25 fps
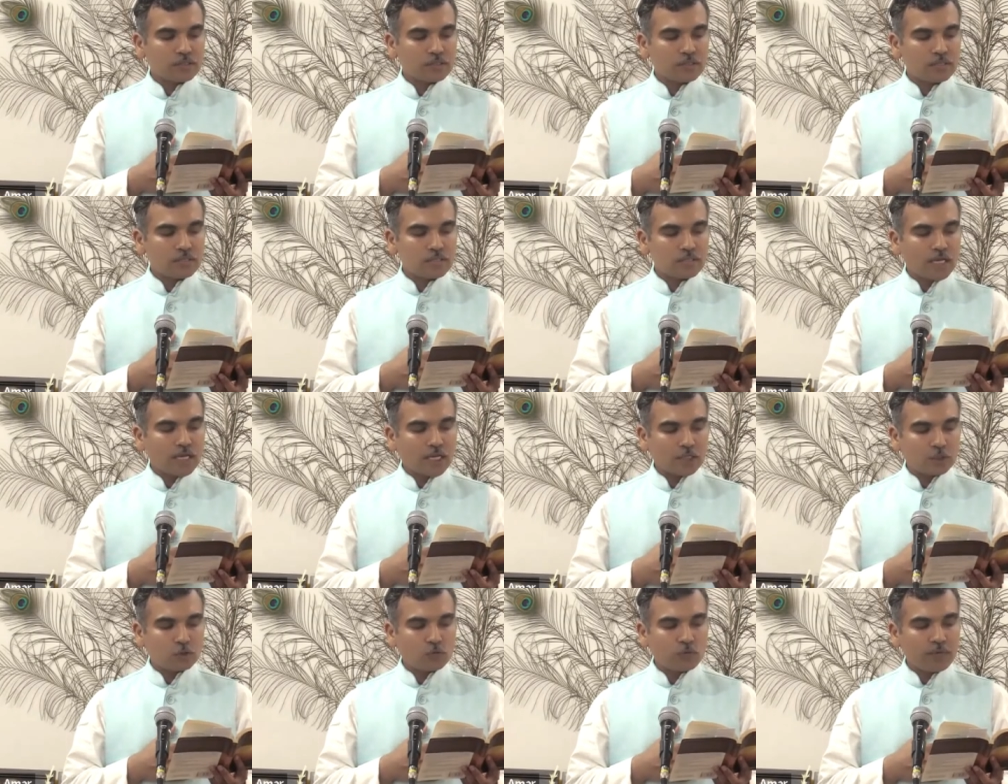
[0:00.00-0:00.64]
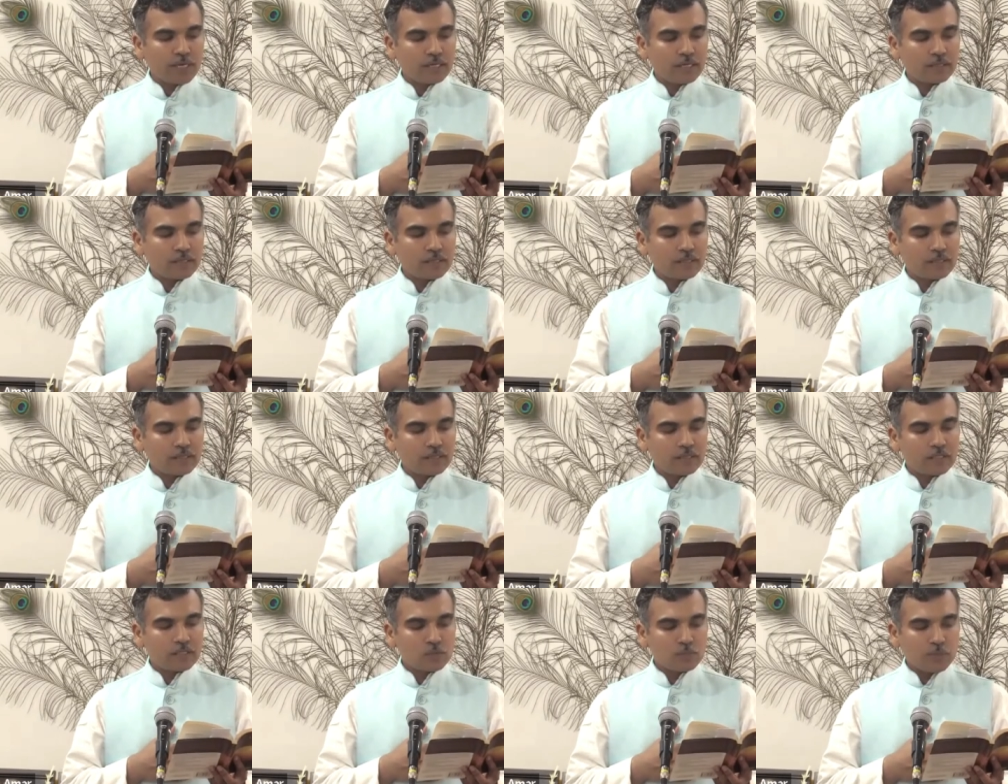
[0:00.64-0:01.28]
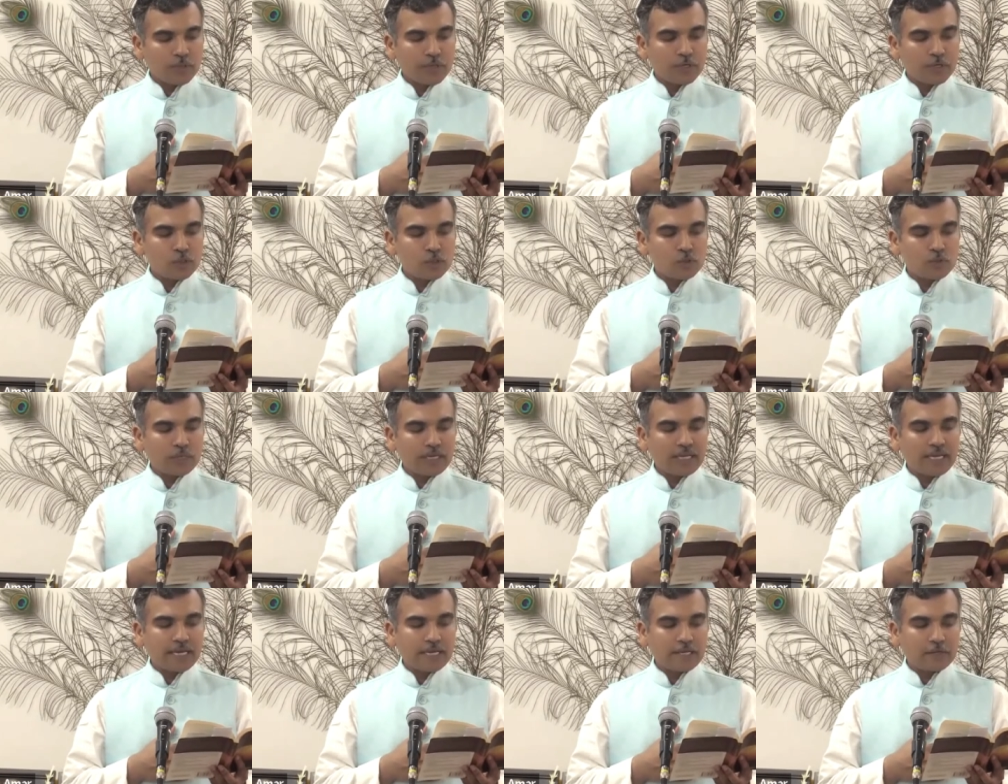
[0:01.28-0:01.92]
sattvic,
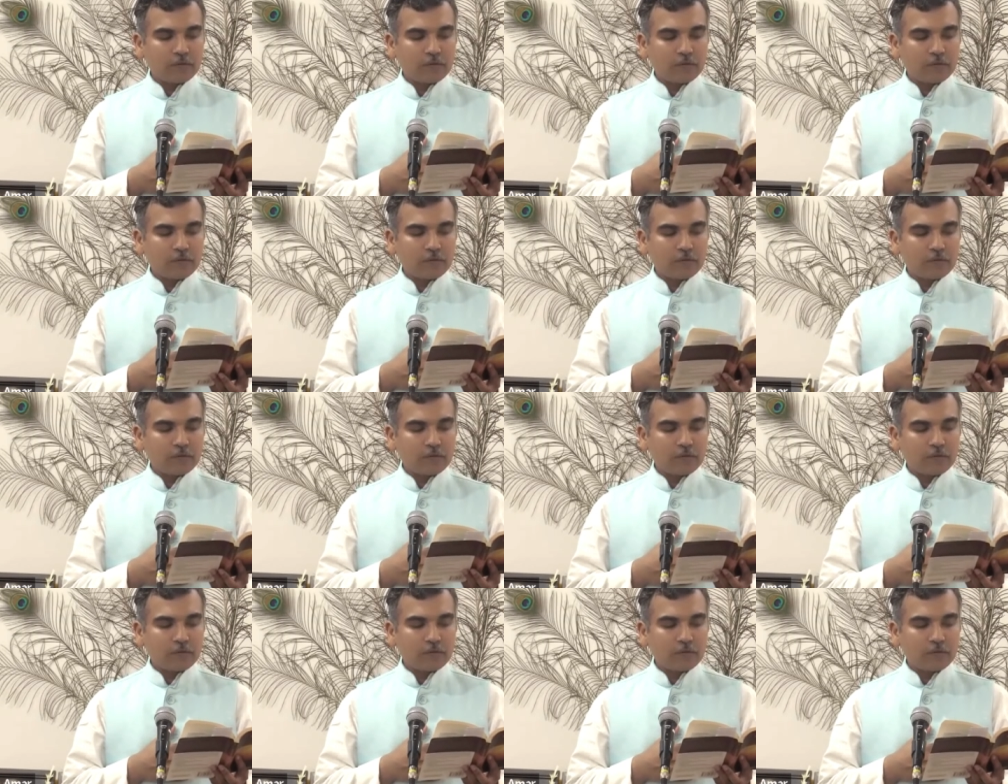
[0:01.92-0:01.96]
spiritually